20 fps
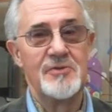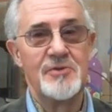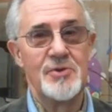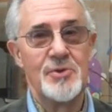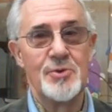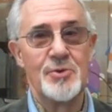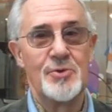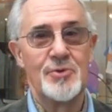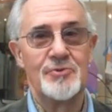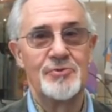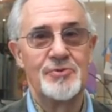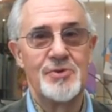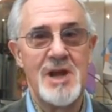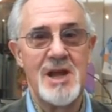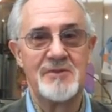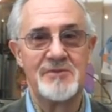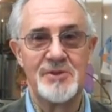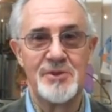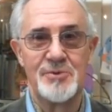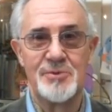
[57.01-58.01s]
of you who've
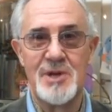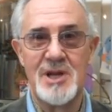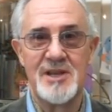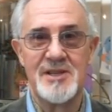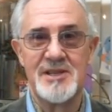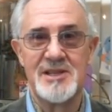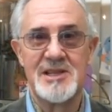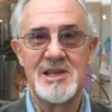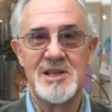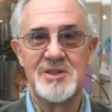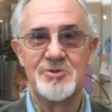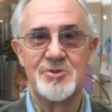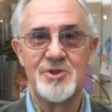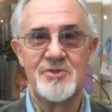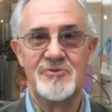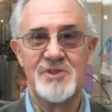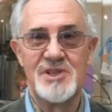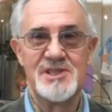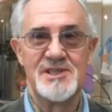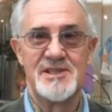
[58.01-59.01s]
traveled around the
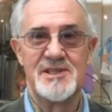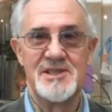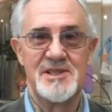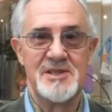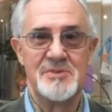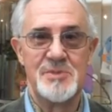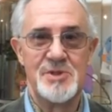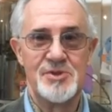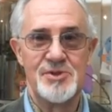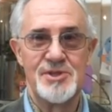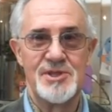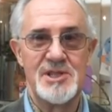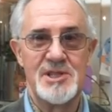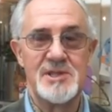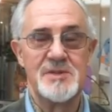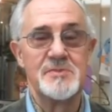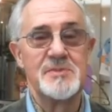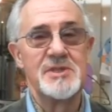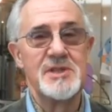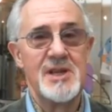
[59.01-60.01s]
country visiting
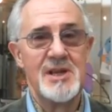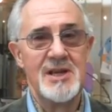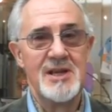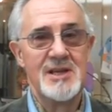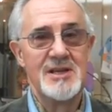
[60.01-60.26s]
museums